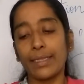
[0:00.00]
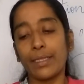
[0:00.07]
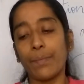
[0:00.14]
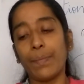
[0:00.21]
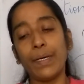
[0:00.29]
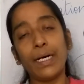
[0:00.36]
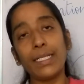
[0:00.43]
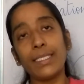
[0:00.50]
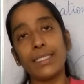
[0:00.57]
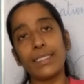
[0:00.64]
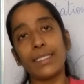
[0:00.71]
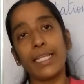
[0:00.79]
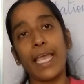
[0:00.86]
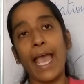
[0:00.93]
The
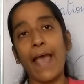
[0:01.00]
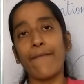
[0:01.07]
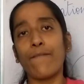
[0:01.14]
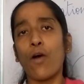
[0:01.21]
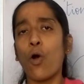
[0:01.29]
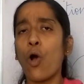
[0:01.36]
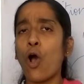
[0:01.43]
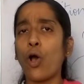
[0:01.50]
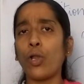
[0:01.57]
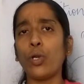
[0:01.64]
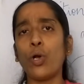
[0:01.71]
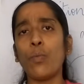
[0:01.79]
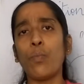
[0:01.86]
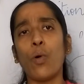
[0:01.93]
birds, they have
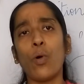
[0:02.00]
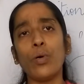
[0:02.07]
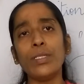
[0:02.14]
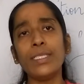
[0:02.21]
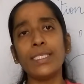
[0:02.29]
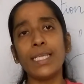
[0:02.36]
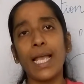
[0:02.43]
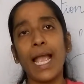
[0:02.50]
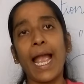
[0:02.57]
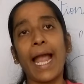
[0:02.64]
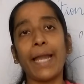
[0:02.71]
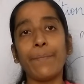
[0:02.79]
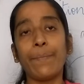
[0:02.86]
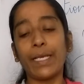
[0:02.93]
hollow bones,
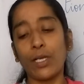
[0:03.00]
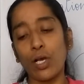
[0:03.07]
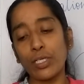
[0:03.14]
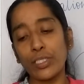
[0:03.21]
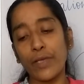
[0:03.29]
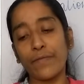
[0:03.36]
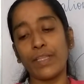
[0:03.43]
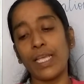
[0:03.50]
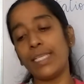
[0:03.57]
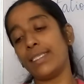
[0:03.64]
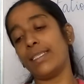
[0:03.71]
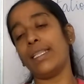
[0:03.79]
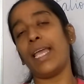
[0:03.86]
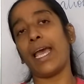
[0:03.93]
and because of
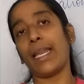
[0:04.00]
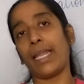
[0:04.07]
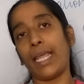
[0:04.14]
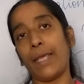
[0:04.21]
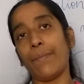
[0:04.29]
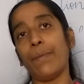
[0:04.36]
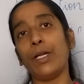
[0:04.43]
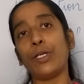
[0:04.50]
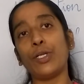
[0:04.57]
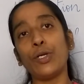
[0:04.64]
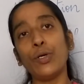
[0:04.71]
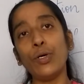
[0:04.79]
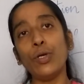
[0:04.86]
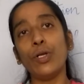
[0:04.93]
this they are able
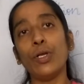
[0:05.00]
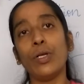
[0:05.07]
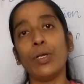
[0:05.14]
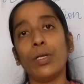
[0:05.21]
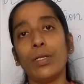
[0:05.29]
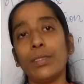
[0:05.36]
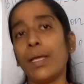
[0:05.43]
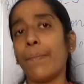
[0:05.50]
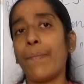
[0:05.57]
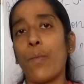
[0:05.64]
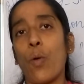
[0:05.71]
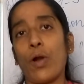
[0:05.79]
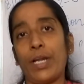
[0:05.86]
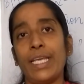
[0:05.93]
to, their
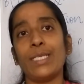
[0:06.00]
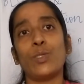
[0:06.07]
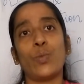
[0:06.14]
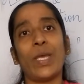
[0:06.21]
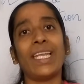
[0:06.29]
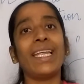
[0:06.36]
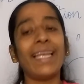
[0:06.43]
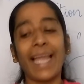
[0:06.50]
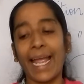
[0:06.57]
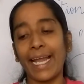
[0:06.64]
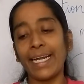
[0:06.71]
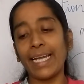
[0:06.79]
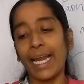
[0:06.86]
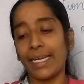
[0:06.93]
body is very
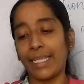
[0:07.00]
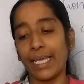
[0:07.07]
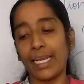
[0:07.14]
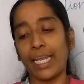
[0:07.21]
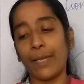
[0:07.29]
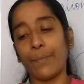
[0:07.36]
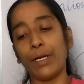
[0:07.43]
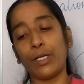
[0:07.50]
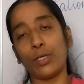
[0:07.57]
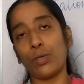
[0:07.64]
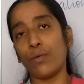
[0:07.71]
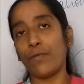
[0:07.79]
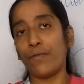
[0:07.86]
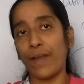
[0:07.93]
light and they are able
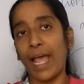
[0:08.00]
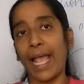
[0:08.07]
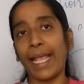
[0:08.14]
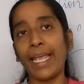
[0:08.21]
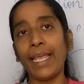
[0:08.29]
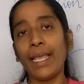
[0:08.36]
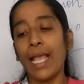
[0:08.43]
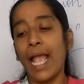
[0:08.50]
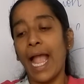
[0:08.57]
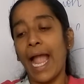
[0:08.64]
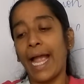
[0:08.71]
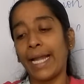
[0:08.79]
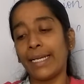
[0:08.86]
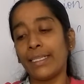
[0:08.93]
to fly,
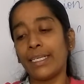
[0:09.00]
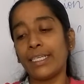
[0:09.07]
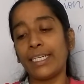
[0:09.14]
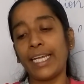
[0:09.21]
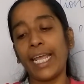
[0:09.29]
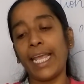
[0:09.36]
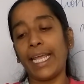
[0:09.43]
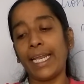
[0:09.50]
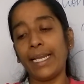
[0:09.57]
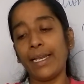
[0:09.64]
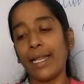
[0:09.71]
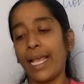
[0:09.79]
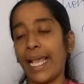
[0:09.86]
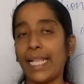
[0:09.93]
and the
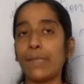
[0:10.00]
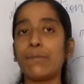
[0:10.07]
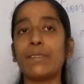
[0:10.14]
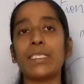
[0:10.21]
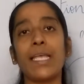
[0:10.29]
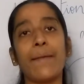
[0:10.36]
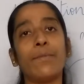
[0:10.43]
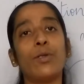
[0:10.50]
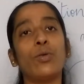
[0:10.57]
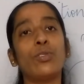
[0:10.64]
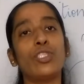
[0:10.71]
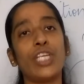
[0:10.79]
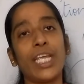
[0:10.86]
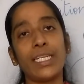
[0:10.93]
tail helps them
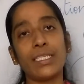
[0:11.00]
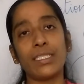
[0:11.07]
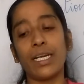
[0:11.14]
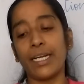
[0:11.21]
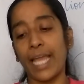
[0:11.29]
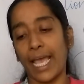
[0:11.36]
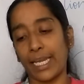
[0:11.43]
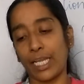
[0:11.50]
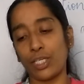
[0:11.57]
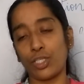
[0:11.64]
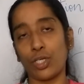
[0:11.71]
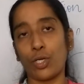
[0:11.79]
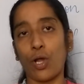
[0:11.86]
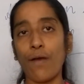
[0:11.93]
to change the
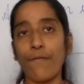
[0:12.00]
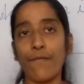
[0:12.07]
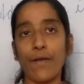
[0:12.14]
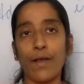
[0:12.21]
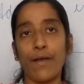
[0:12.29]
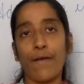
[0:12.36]
direction of